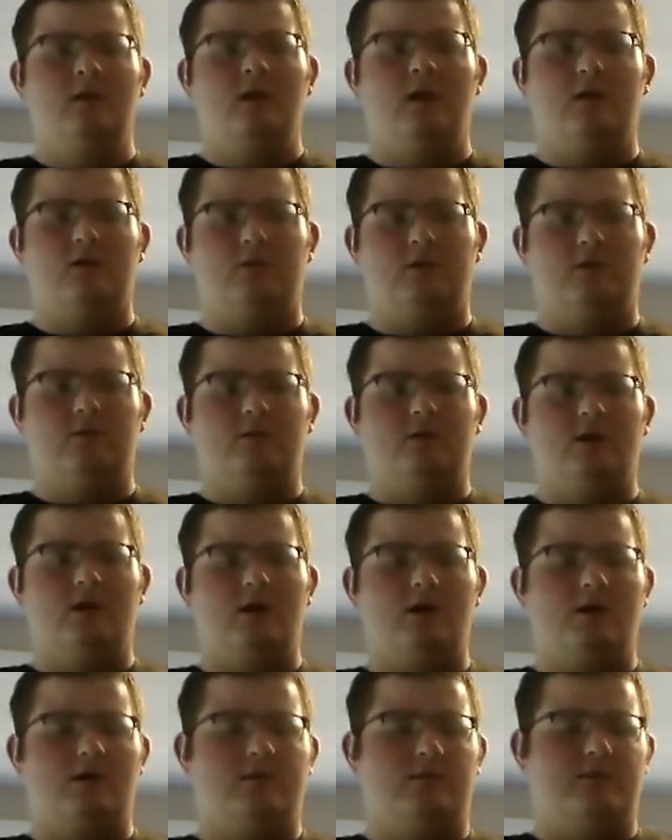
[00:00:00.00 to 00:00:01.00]
Anyway,
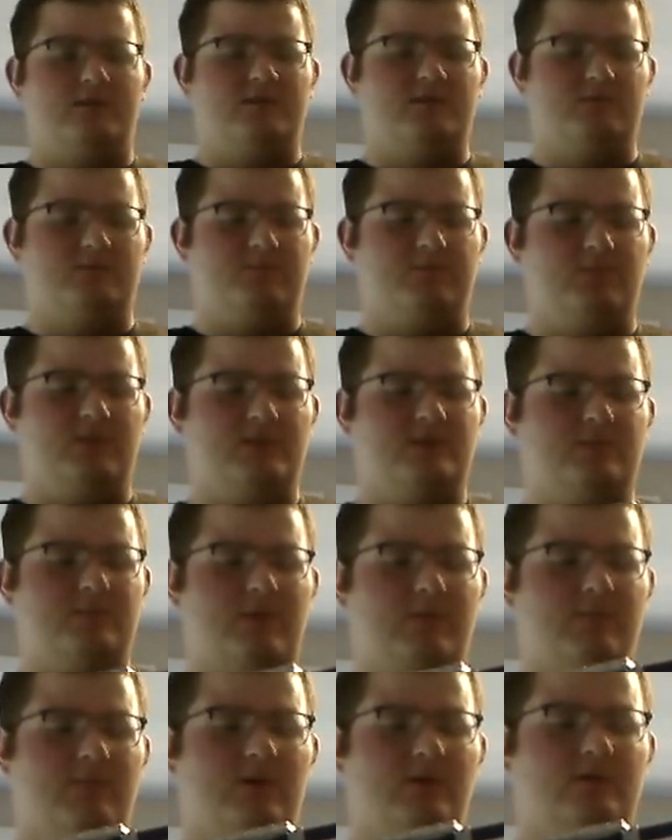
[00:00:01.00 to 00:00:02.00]
this has
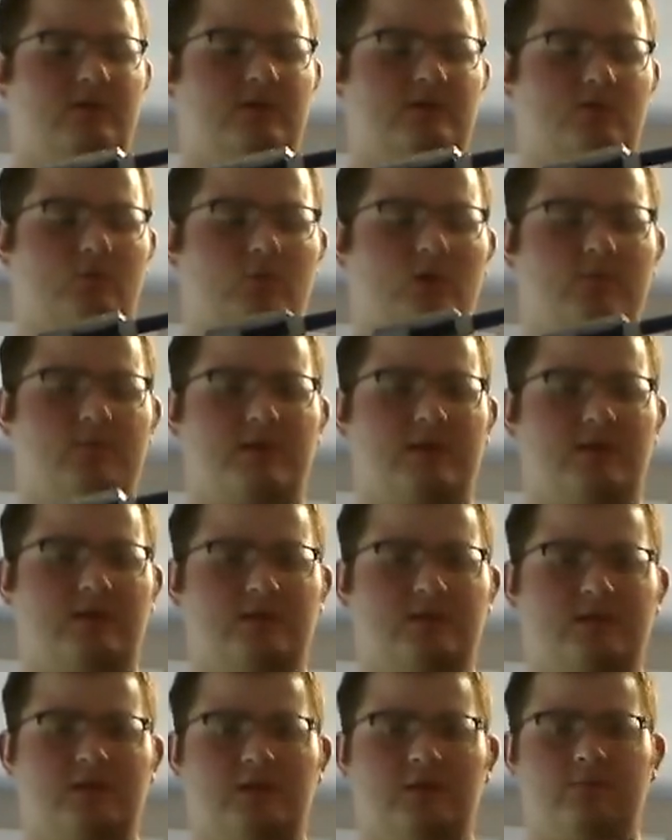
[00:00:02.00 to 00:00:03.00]
been built into one
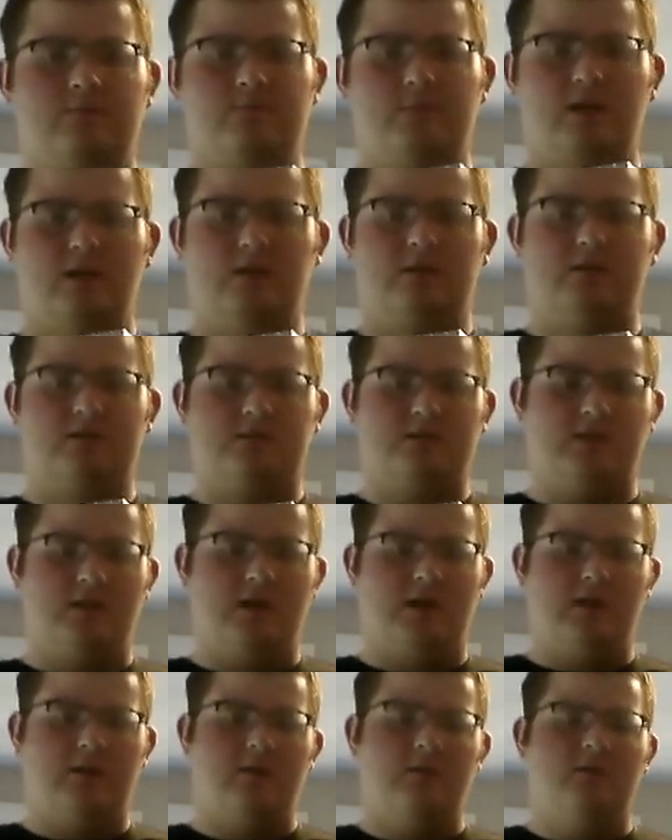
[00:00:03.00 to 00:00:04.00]
piece, means
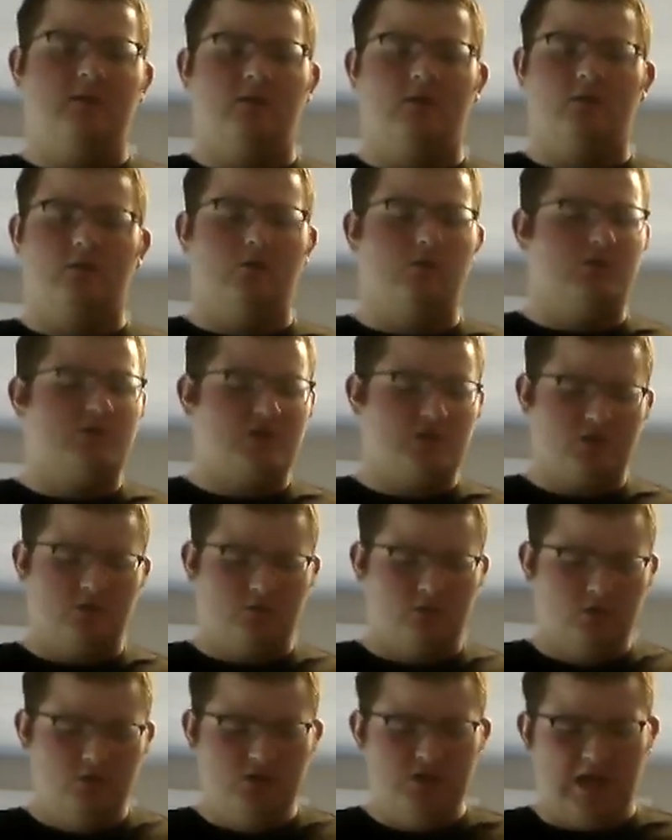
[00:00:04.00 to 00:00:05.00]
that there are no
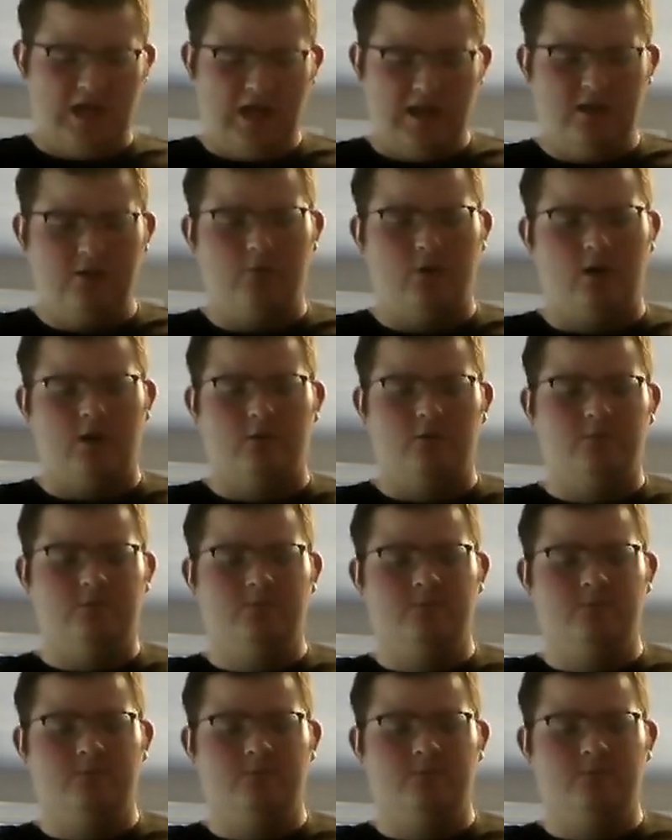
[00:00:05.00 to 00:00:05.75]
screws anywhere.